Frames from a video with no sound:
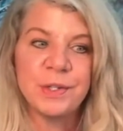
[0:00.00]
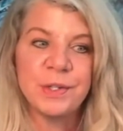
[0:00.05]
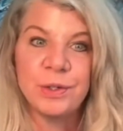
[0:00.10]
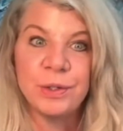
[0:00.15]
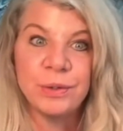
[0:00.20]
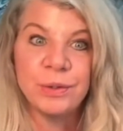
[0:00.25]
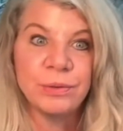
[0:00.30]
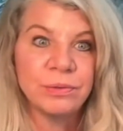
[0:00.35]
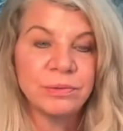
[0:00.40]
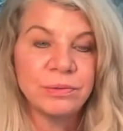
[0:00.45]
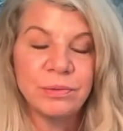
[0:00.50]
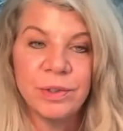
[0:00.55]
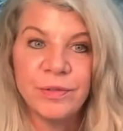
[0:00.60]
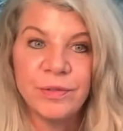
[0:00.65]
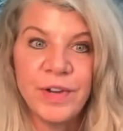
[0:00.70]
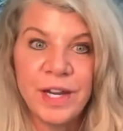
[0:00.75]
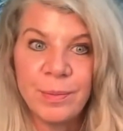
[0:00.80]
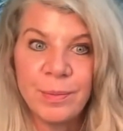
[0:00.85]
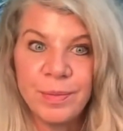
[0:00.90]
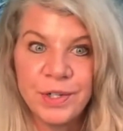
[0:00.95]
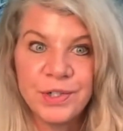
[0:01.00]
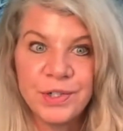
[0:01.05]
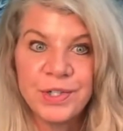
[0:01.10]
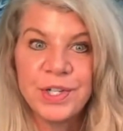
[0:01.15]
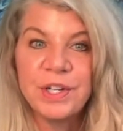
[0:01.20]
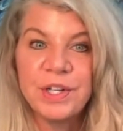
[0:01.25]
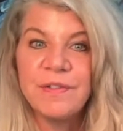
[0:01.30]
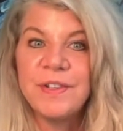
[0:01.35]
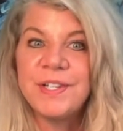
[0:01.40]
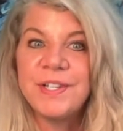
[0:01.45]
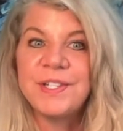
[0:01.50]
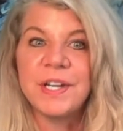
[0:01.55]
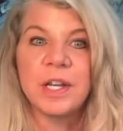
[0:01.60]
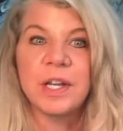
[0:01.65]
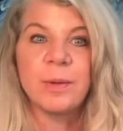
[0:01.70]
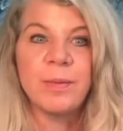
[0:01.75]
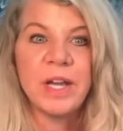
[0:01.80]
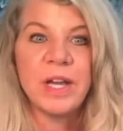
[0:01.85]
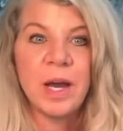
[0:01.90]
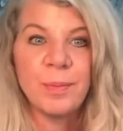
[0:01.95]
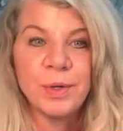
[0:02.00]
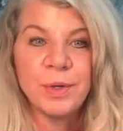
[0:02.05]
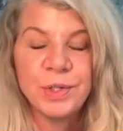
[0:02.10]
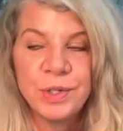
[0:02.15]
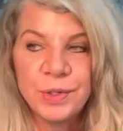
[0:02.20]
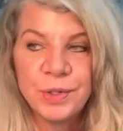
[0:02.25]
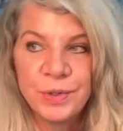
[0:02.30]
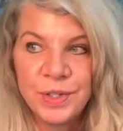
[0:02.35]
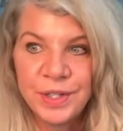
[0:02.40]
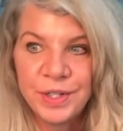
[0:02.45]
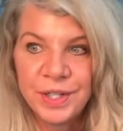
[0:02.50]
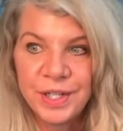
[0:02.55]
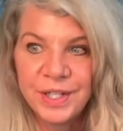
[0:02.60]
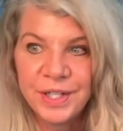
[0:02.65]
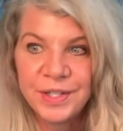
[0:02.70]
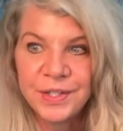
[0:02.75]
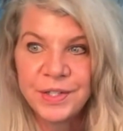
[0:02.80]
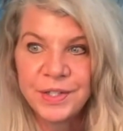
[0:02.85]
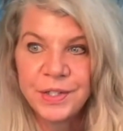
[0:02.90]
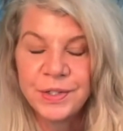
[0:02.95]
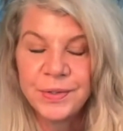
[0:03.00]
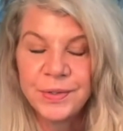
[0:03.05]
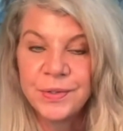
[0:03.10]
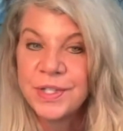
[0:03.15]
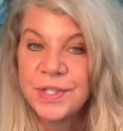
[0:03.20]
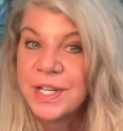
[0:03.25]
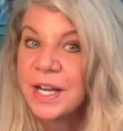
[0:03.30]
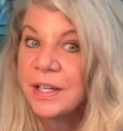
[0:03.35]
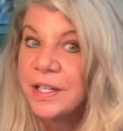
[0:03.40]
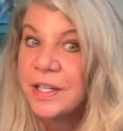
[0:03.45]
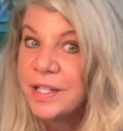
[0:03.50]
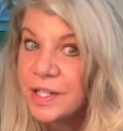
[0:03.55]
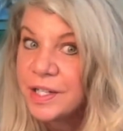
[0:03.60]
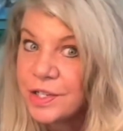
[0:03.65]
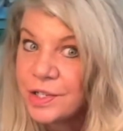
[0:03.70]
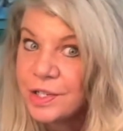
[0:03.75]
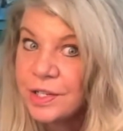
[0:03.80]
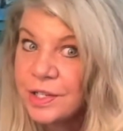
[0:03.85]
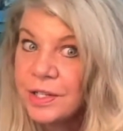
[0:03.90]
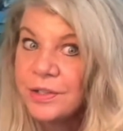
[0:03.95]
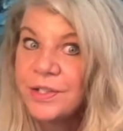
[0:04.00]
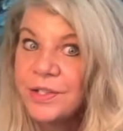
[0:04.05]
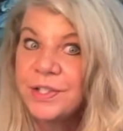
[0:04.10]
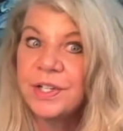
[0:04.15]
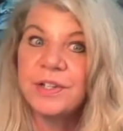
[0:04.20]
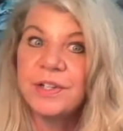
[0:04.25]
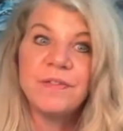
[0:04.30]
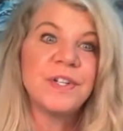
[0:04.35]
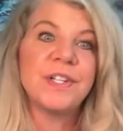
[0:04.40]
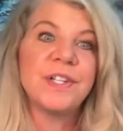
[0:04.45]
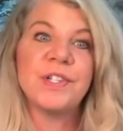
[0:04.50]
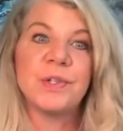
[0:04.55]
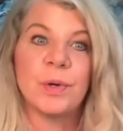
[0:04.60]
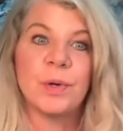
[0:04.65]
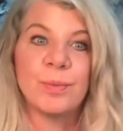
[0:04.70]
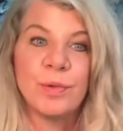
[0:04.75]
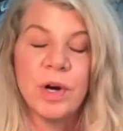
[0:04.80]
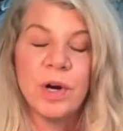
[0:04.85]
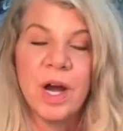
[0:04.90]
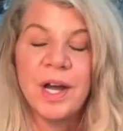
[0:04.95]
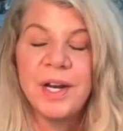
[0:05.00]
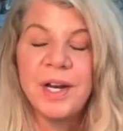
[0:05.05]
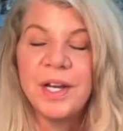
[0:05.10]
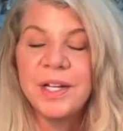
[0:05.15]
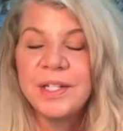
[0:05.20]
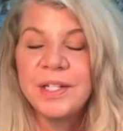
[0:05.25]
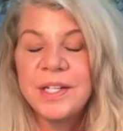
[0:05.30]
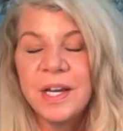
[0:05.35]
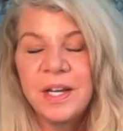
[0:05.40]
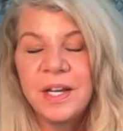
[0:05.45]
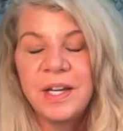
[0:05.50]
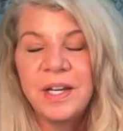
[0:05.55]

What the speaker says: to revamp your service. It can be opportunities to sell additional service or product.